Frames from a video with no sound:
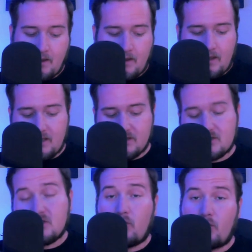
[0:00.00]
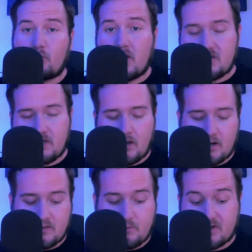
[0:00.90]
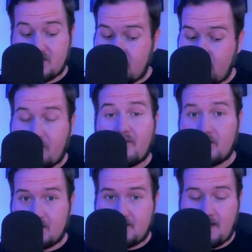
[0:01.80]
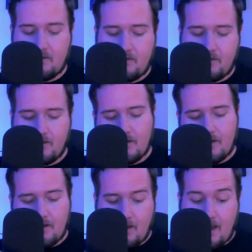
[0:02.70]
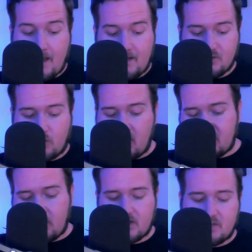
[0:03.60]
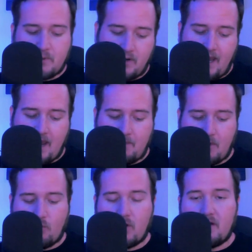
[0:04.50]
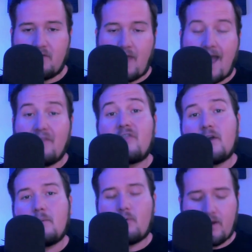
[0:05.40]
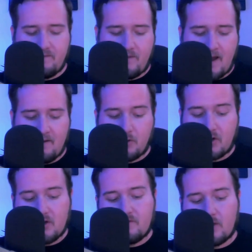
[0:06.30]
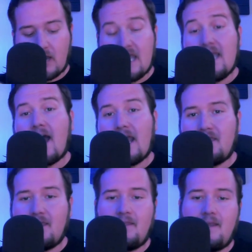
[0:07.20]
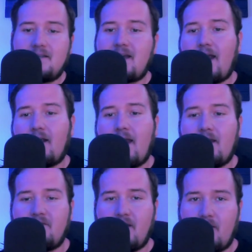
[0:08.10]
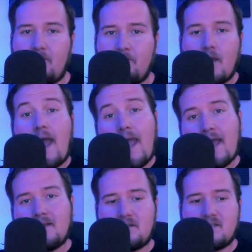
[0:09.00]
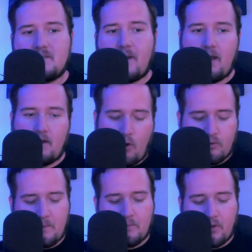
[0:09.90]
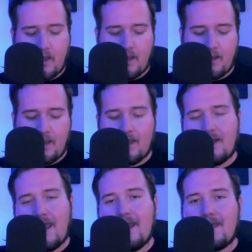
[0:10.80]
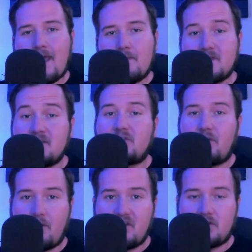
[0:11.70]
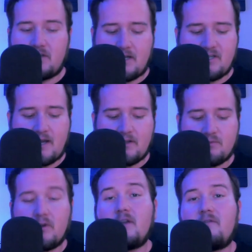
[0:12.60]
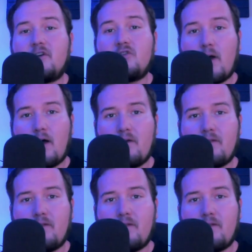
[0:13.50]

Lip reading: His total rushing yards were still 13th. and his rushing yards per game were at 30.5, were good for ninth in the entire NFL. And despite only playing in 8 games, his 3 rushing touchdowns were good for 12th.